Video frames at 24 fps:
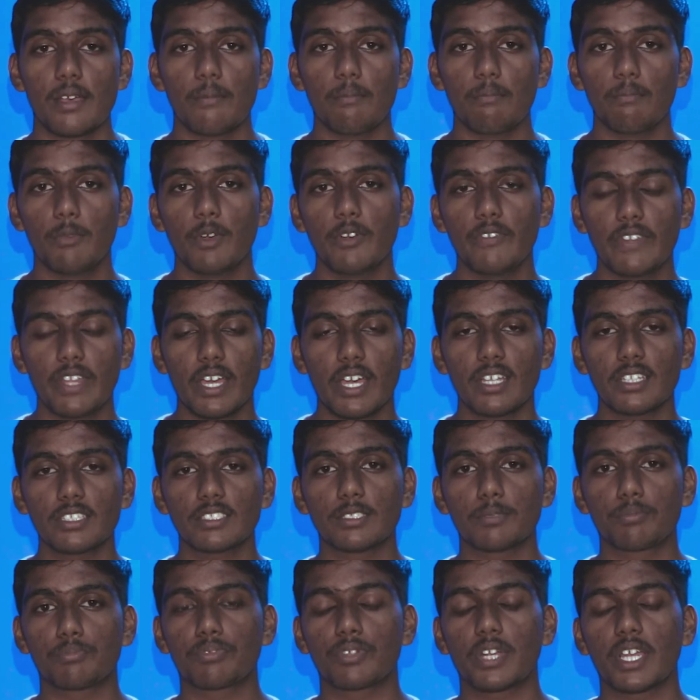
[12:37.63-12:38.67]
Moving on
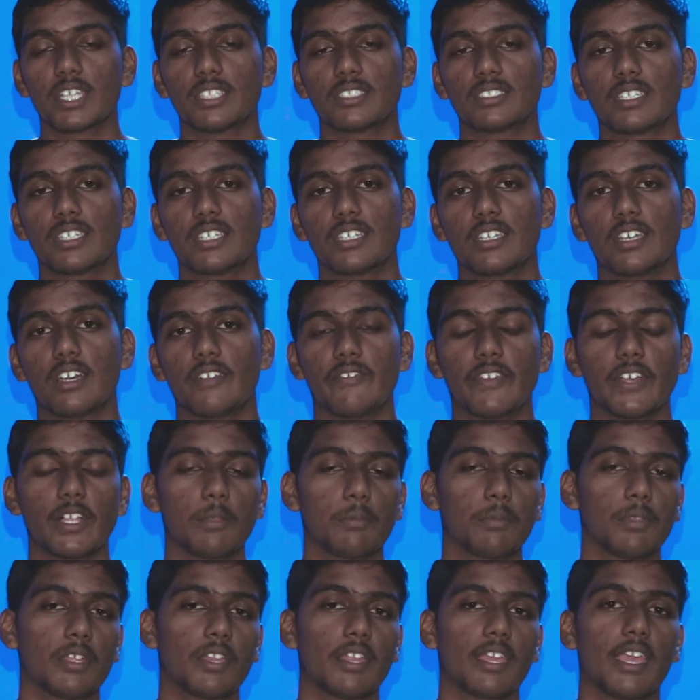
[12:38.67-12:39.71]
to pricing,
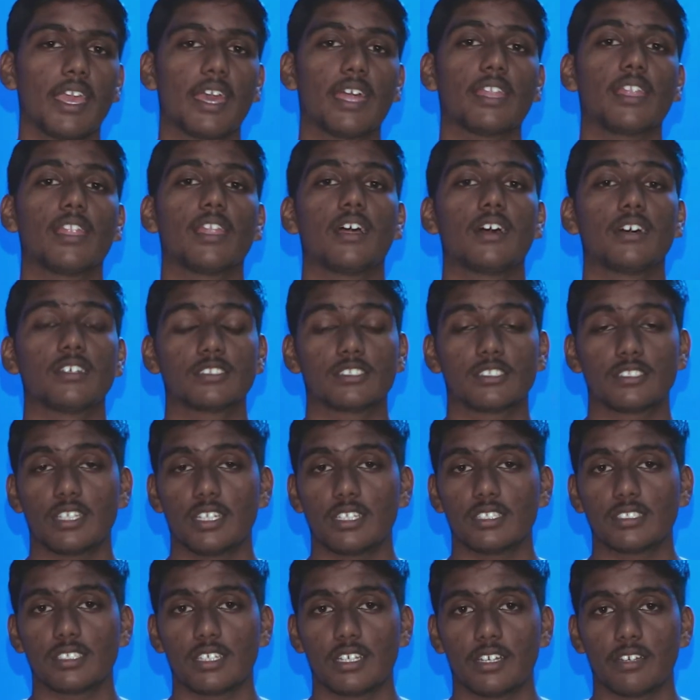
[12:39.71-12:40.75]
availability, and launch
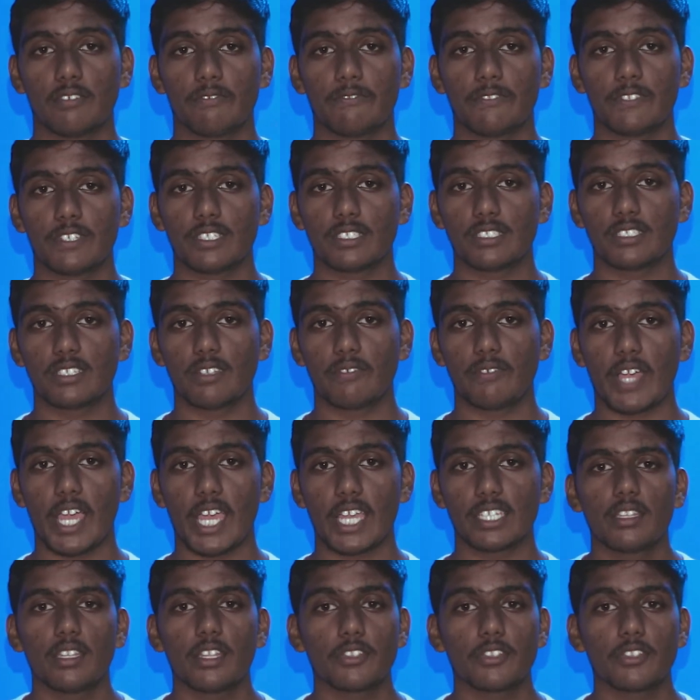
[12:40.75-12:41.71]
dates of this device.